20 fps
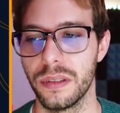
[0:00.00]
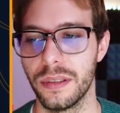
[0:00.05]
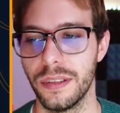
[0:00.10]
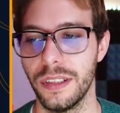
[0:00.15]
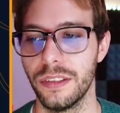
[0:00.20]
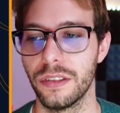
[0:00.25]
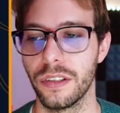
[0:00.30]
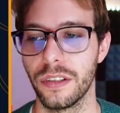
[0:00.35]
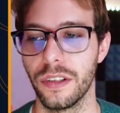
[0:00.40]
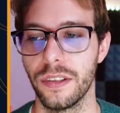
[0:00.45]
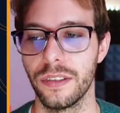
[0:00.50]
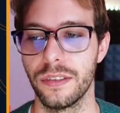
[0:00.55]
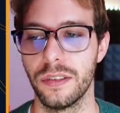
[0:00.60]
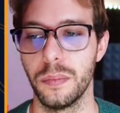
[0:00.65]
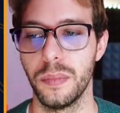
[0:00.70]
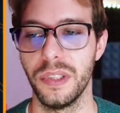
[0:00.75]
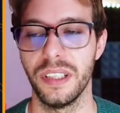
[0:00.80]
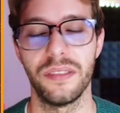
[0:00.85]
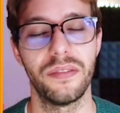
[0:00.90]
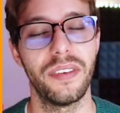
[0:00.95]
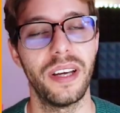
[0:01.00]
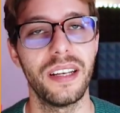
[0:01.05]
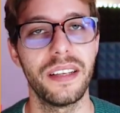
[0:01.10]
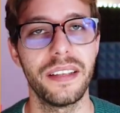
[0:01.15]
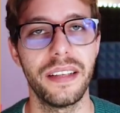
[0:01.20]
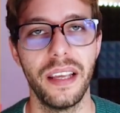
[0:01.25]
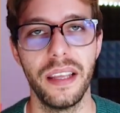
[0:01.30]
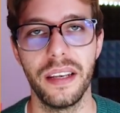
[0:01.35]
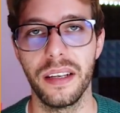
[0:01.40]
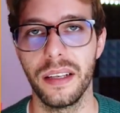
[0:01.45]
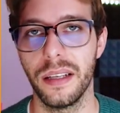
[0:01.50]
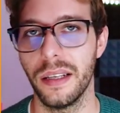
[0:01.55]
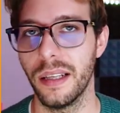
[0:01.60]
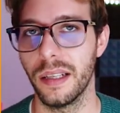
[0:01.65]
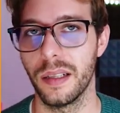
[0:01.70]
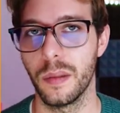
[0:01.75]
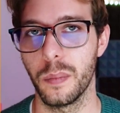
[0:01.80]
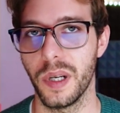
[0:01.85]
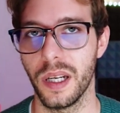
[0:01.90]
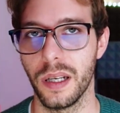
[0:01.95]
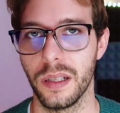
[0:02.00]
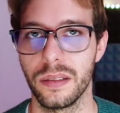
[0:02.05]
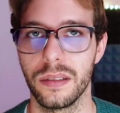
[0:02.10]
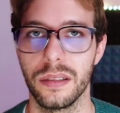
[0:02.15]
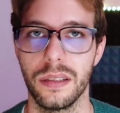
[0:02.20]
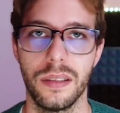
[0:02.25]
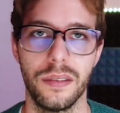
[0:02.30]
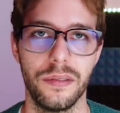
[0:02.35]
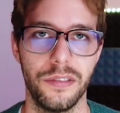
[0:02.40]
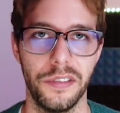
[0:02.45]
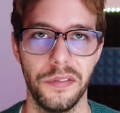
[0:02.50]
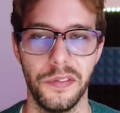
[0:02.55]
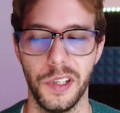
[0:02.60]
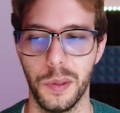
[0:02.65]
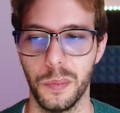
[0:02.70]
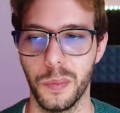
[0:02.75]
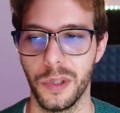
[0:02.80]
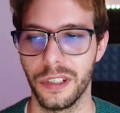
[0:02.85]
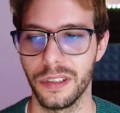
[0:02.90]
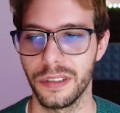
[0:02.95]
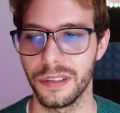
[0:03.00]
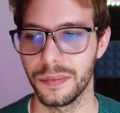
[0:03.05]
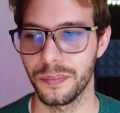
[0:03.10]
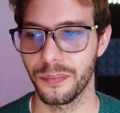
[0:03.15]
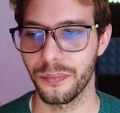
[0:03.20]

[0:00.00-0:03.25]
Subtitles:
these are going to be invalidated in about 15 minutes.